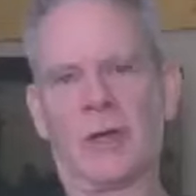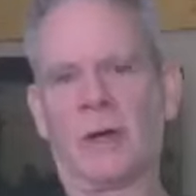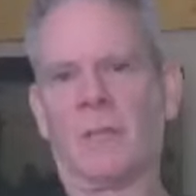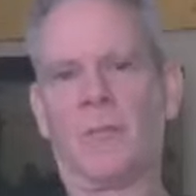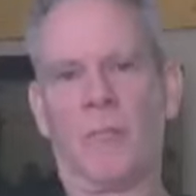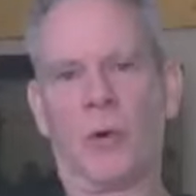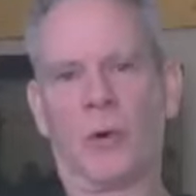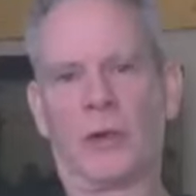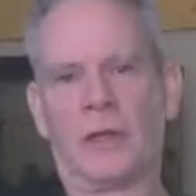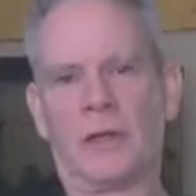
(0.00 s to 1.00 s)

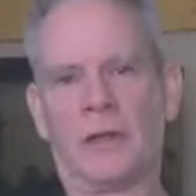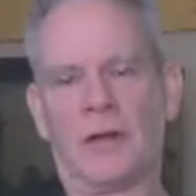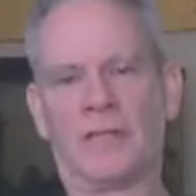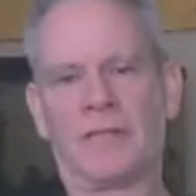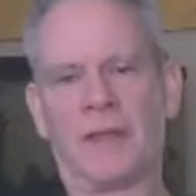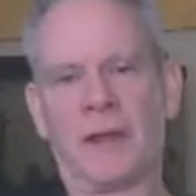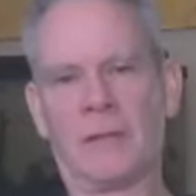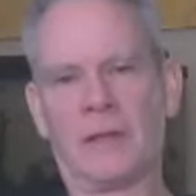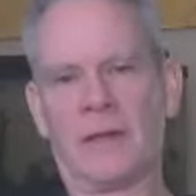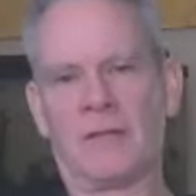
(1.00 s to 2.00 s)
Morning,
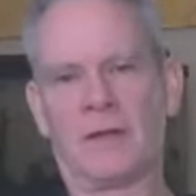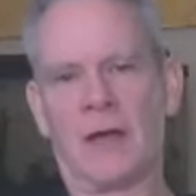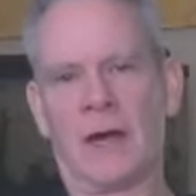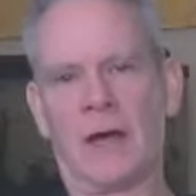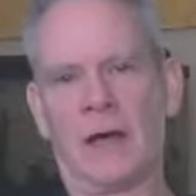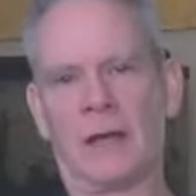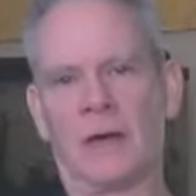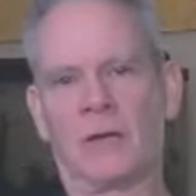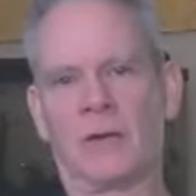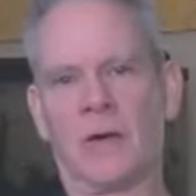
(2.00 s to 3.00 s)
family of God
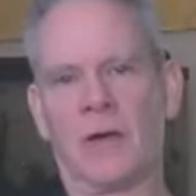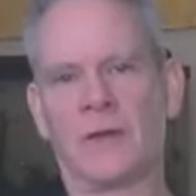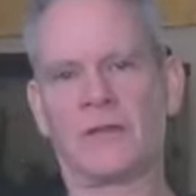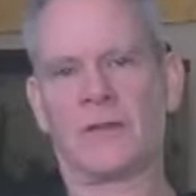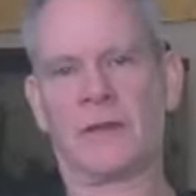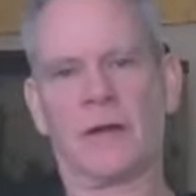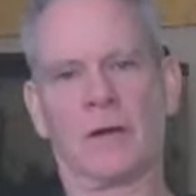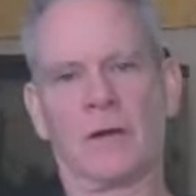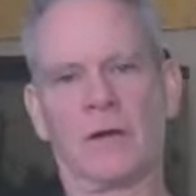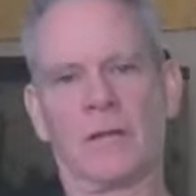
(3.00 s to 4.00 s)
across the
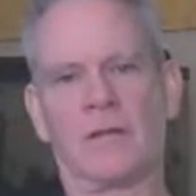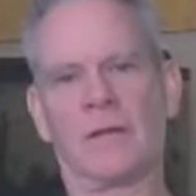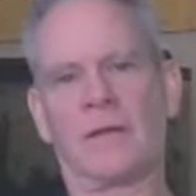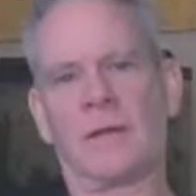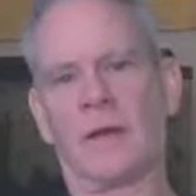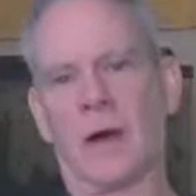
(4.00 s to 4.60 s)
earth.